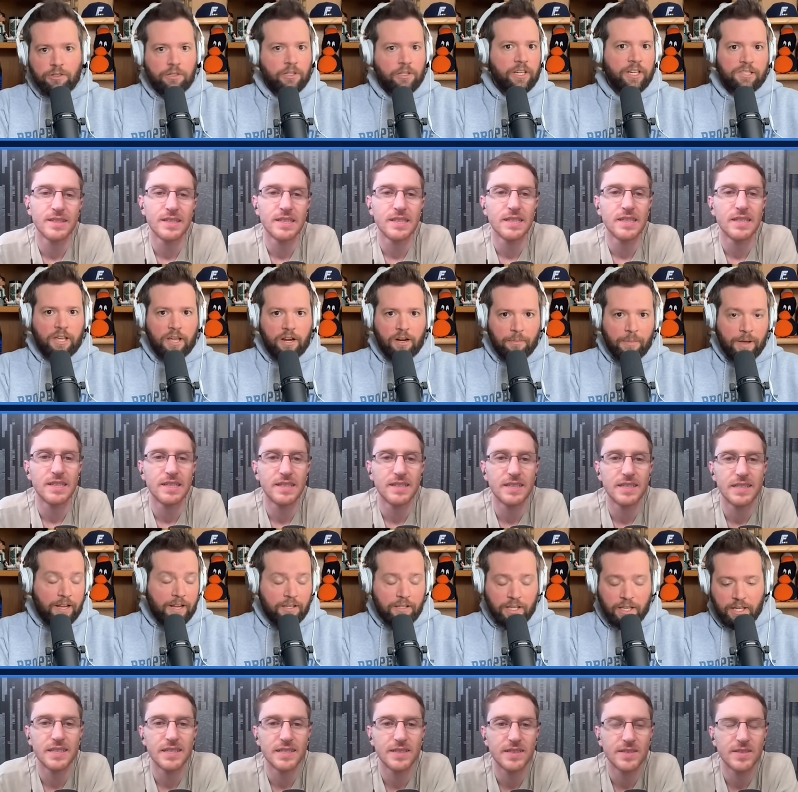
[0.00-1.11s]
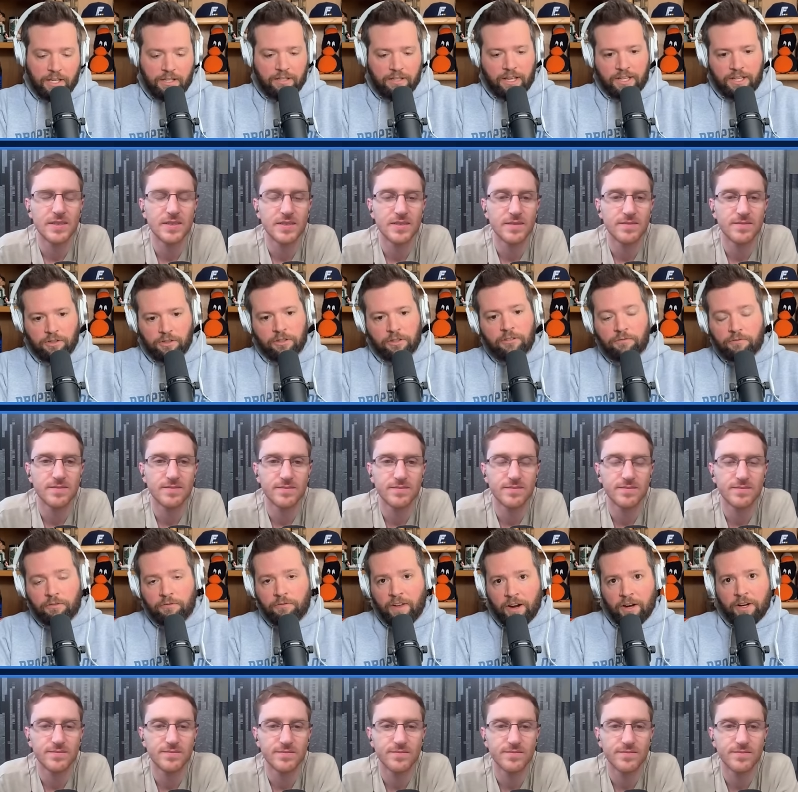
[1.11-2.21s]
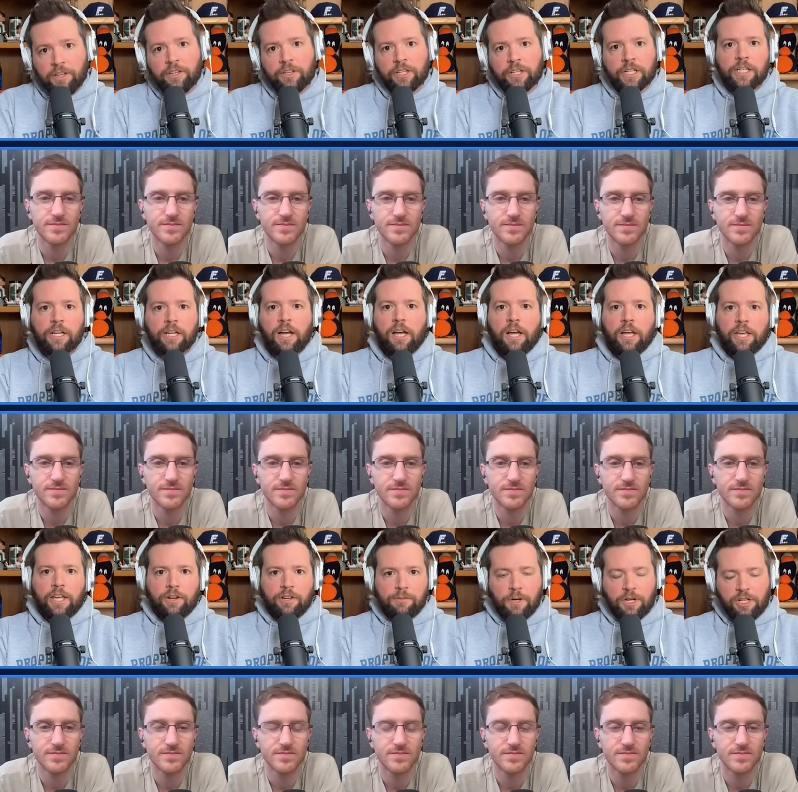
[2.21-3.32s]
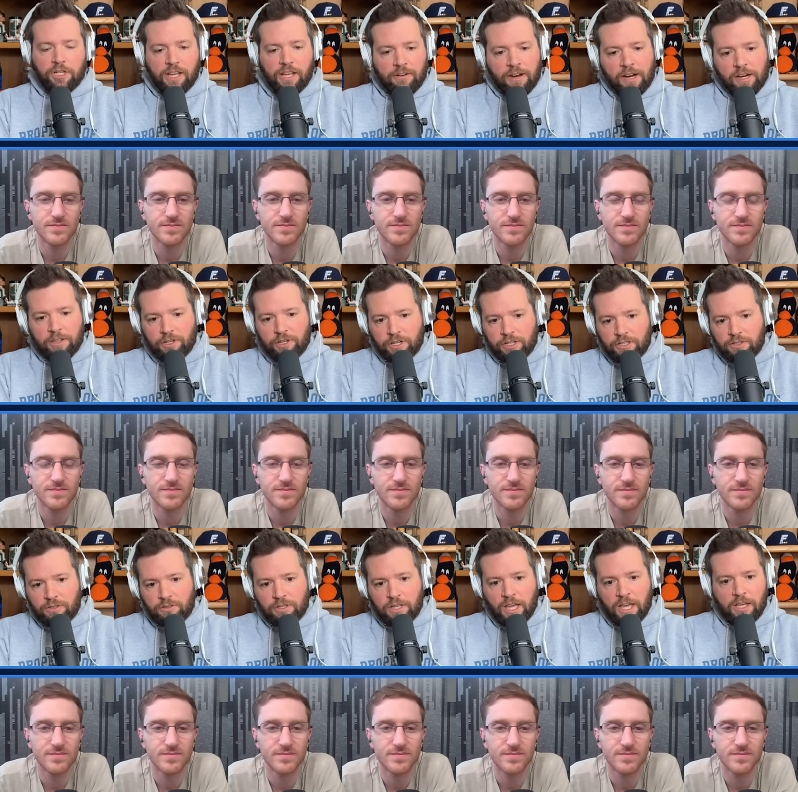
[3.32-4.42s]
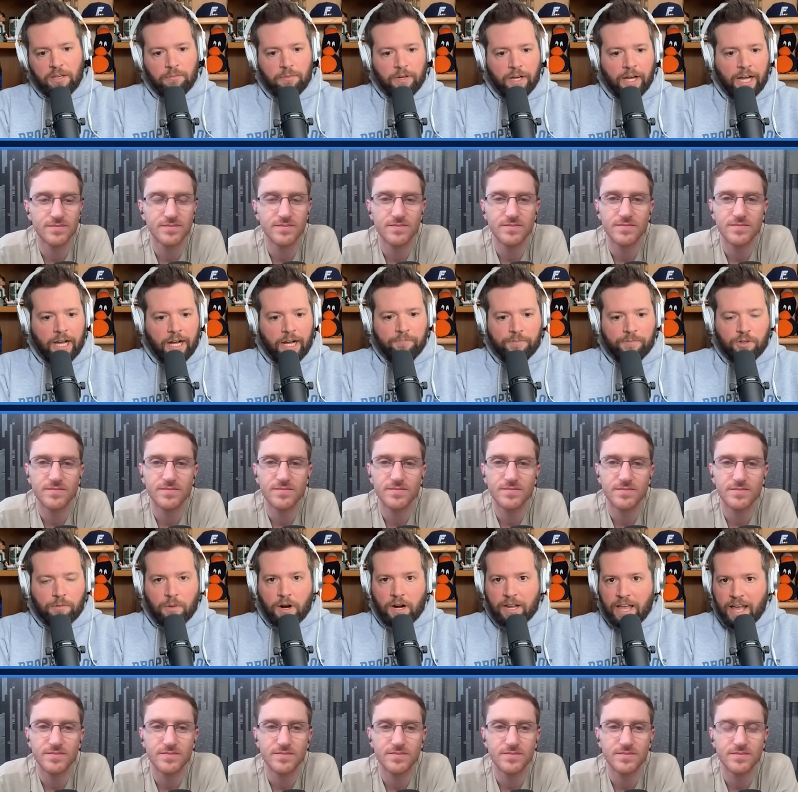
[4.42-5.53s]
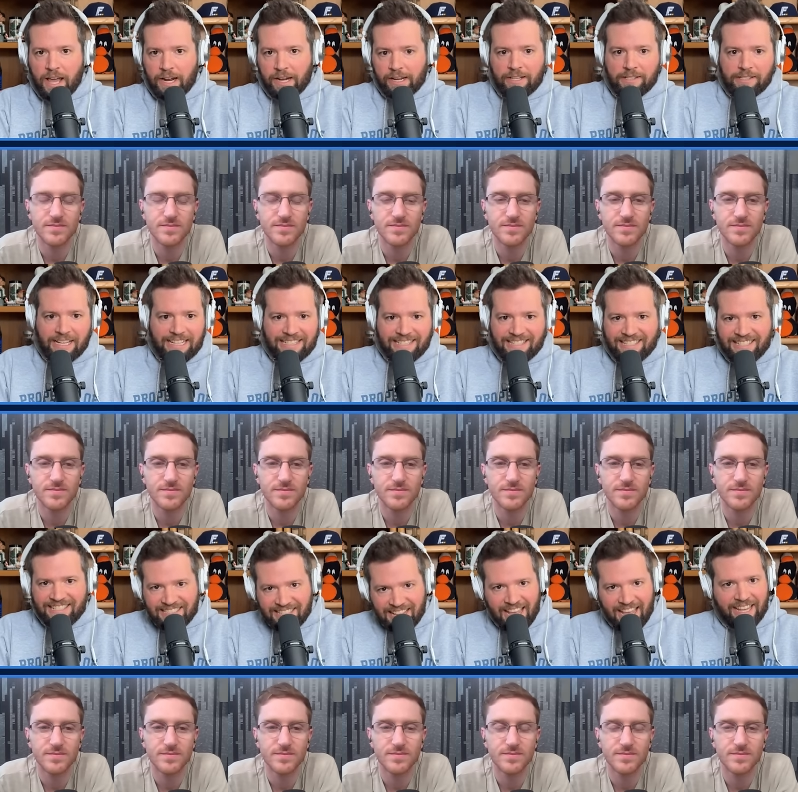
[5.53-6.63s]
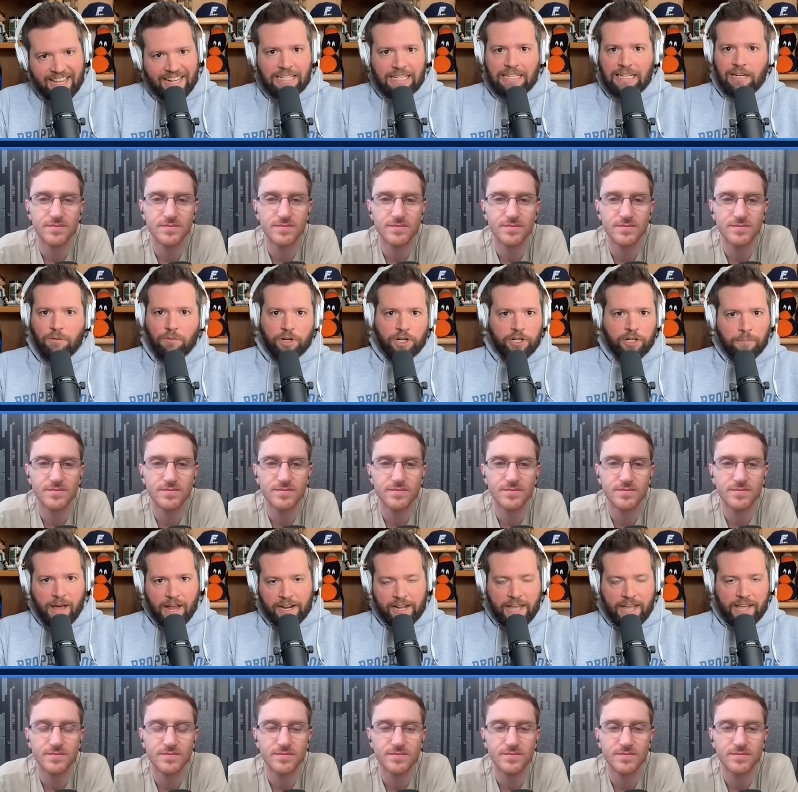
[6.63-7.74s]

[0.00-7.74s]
Speaker 1: really excited about. He, he has looked very good, you know, especially in that round of thirty-two game. Um, so Marquette against N C State. What are your betting